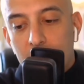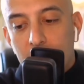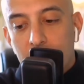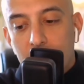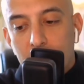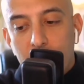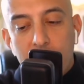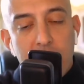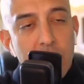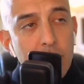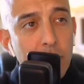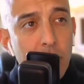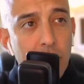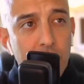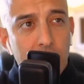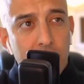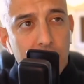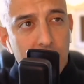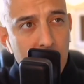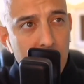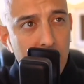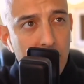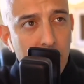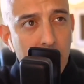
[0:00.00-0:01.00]
we can both
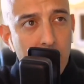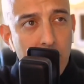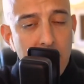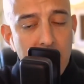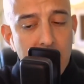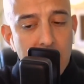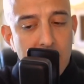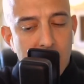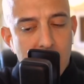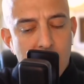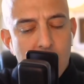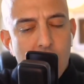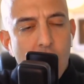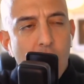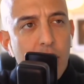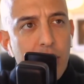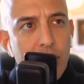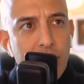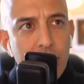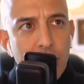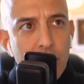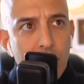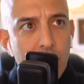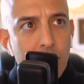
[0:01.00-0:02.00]
agree when we
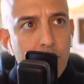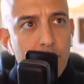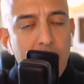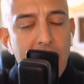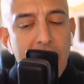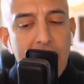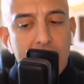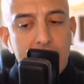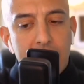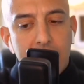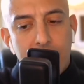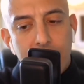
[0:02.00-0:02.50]
started or back,